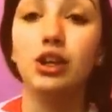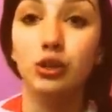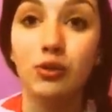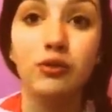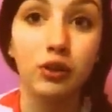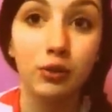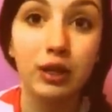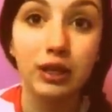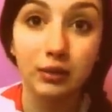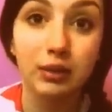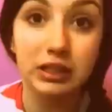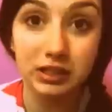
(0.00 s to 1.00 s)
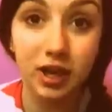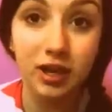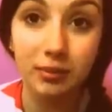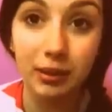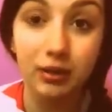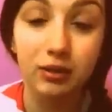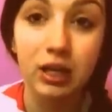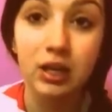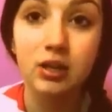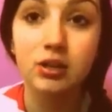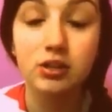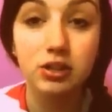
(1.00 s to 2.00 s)
you have no idea what to talk about.
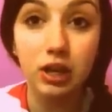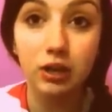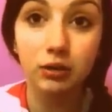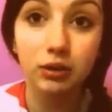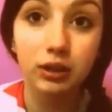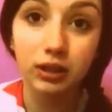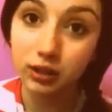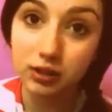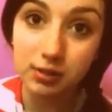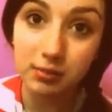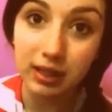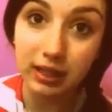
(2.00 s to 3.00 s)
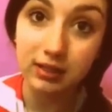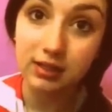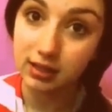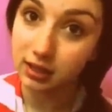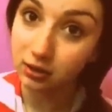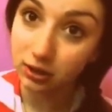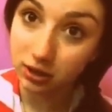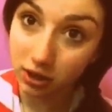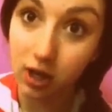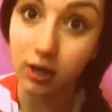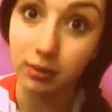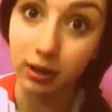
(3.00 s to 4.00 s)
So here's some things that you can
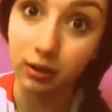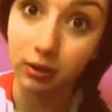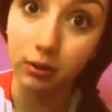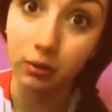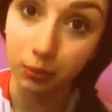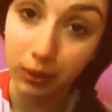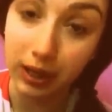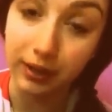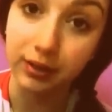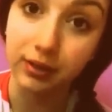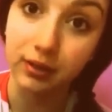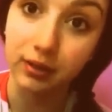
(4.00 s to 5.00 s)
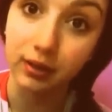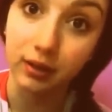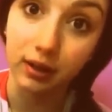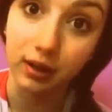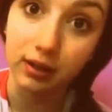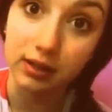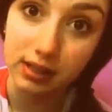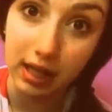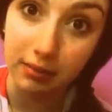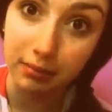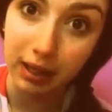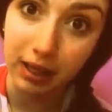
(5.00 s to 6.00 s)
talk about with
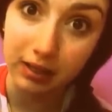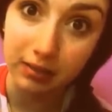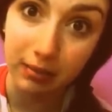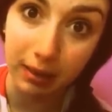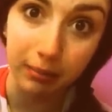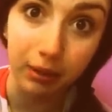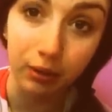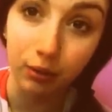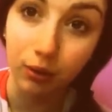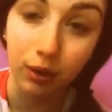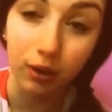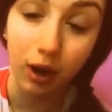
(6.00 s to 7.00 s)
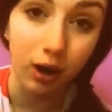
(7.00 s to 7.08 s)
said band member or